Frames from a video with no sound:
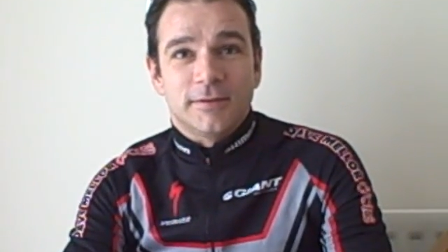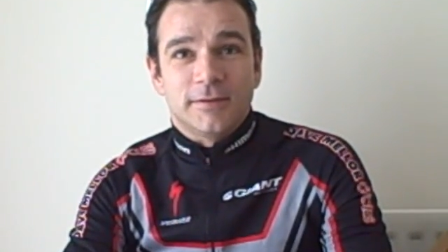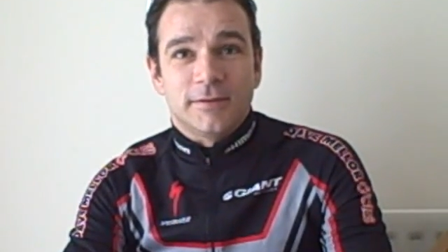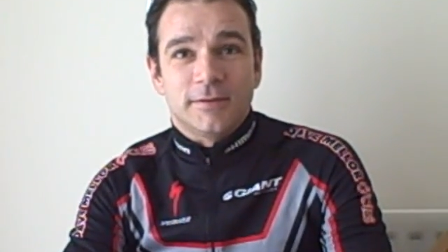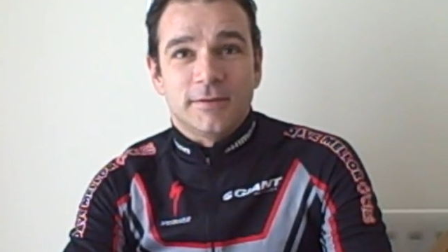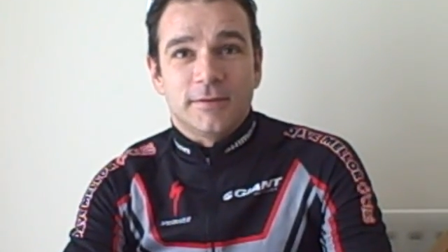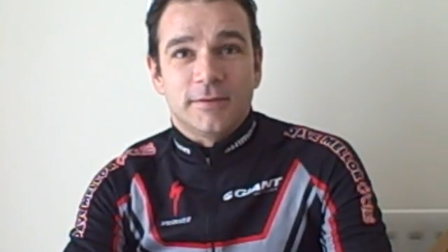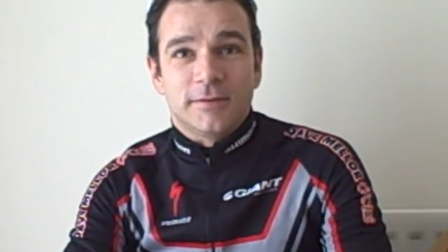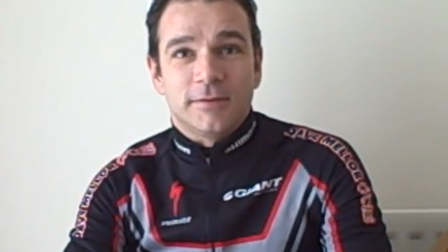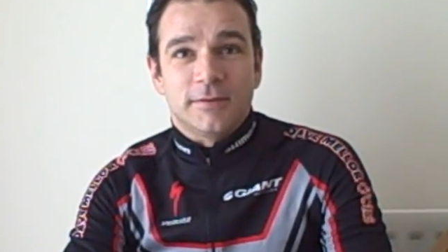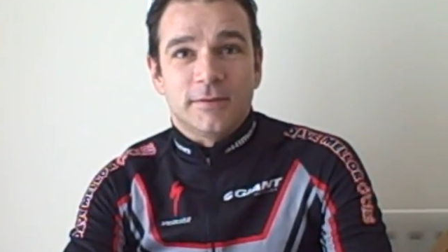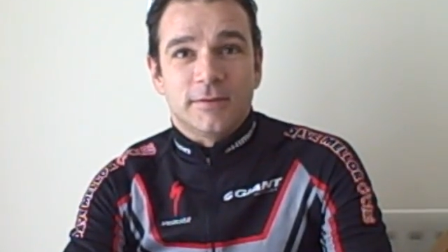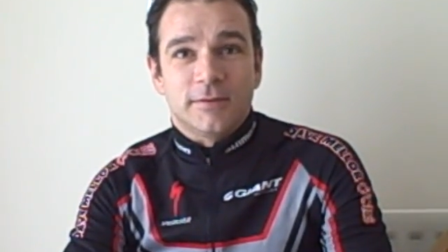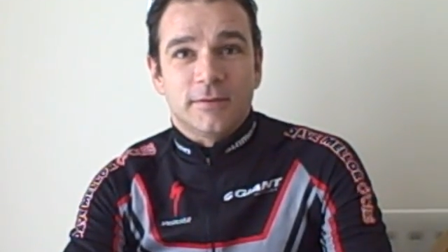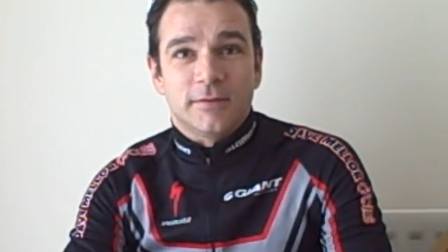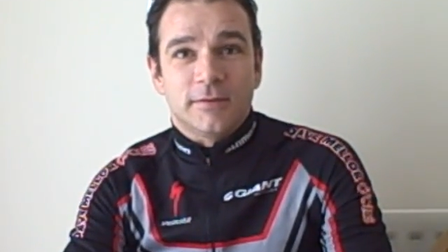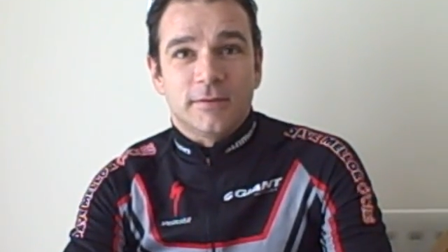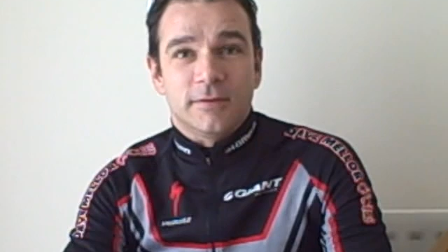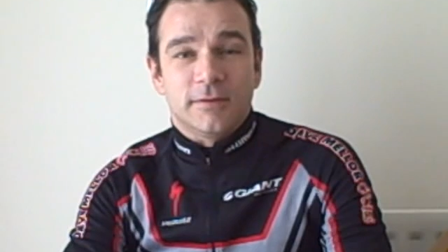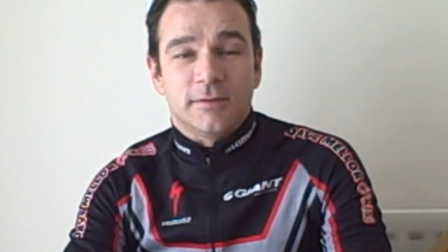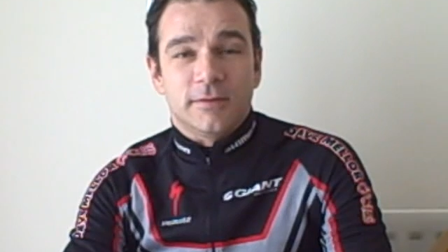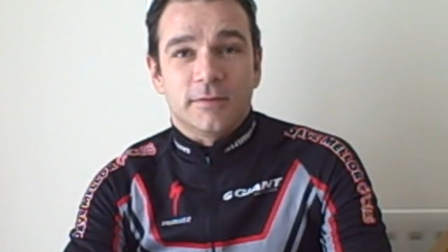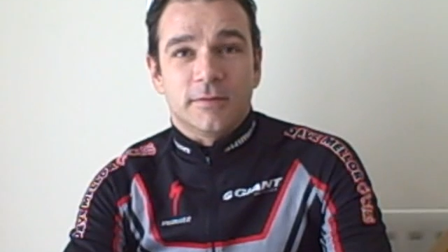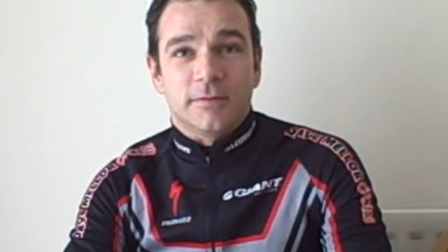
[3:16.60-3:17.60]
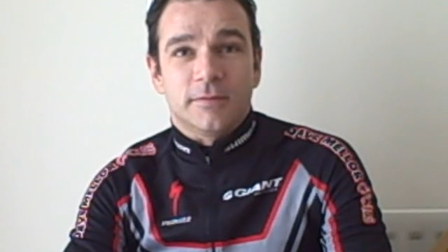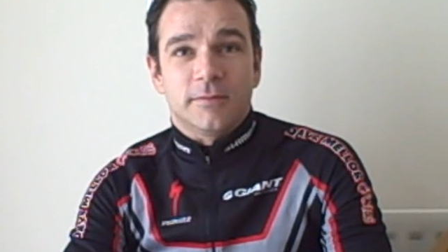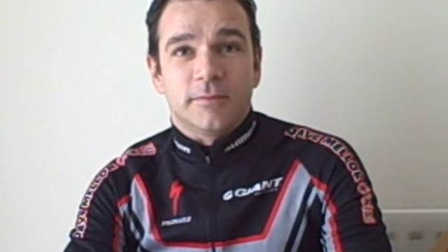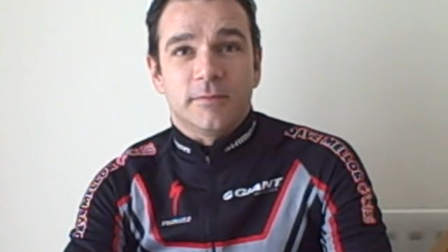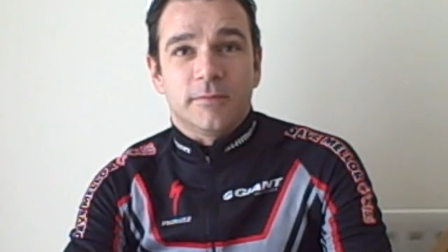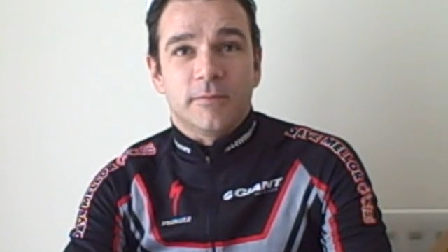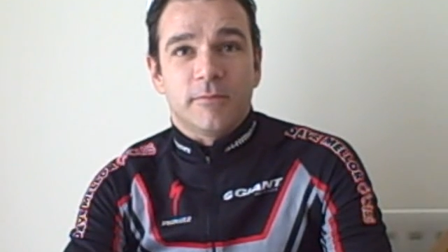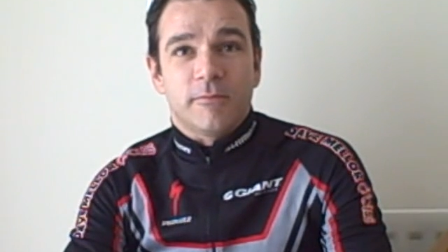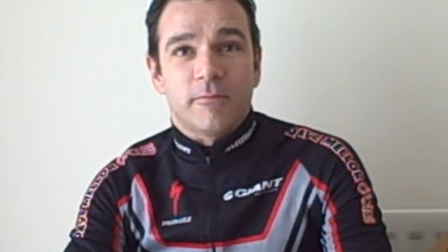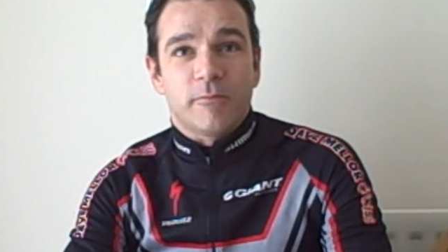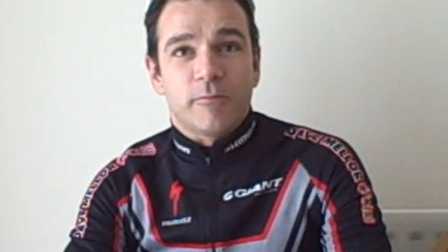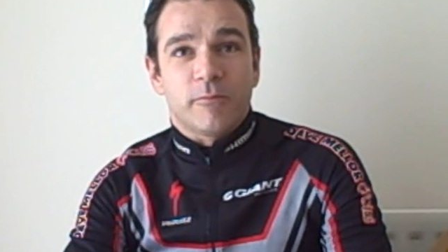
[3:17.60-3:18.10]
With the
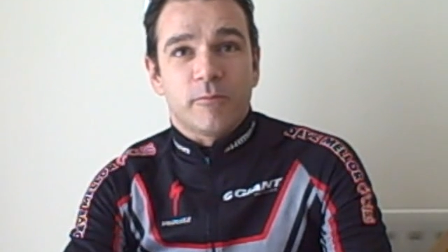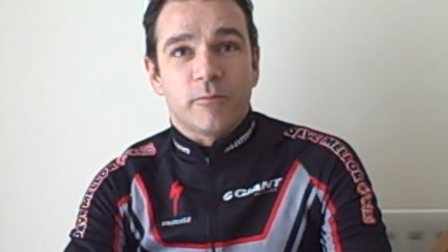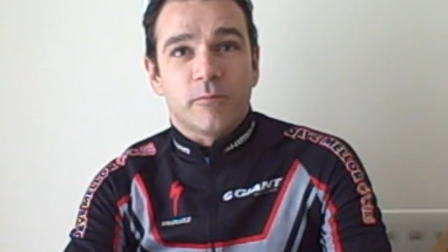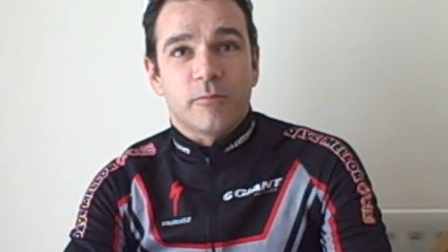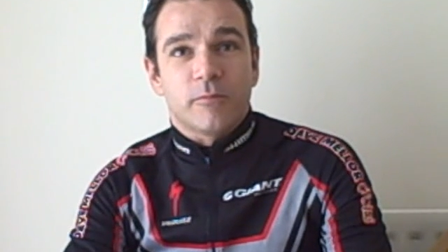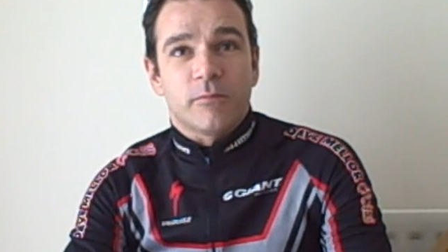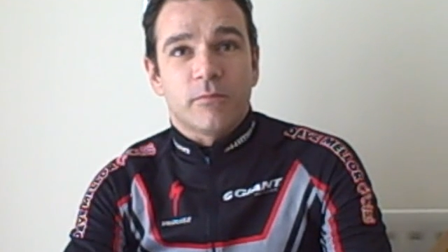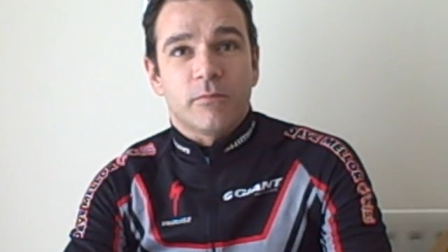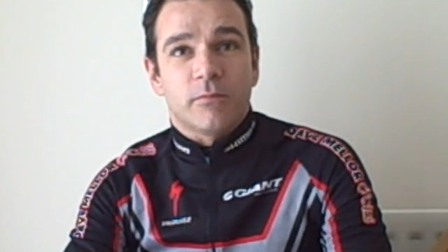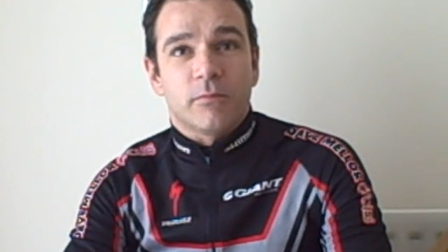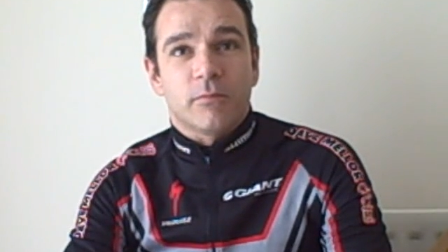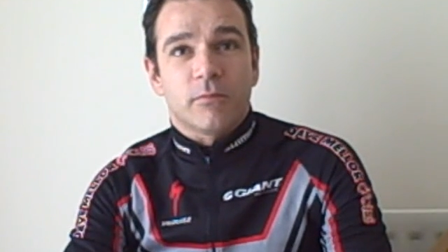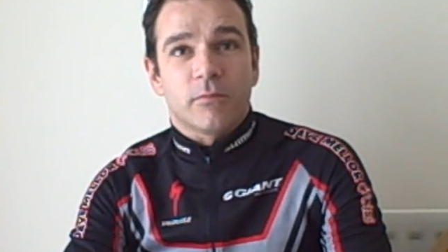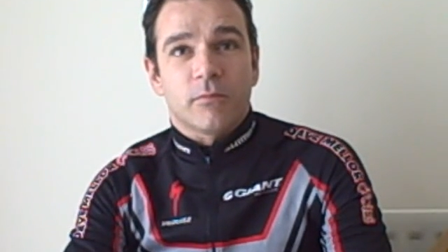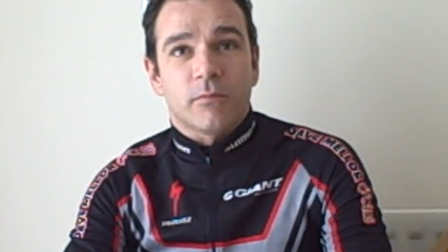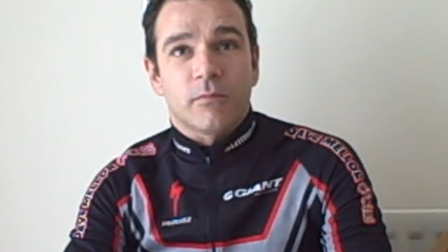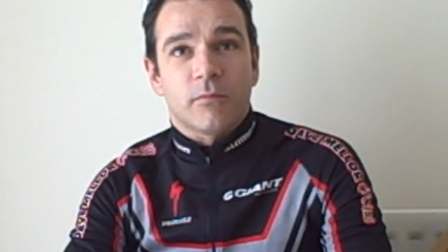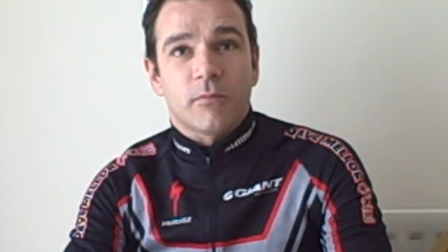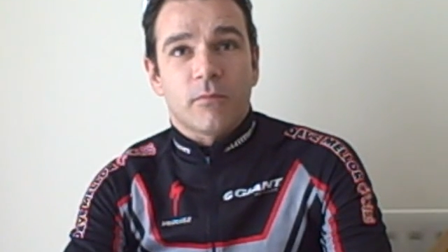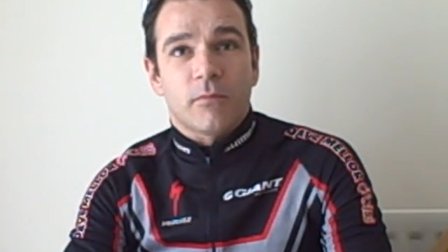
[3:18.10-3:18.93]
normal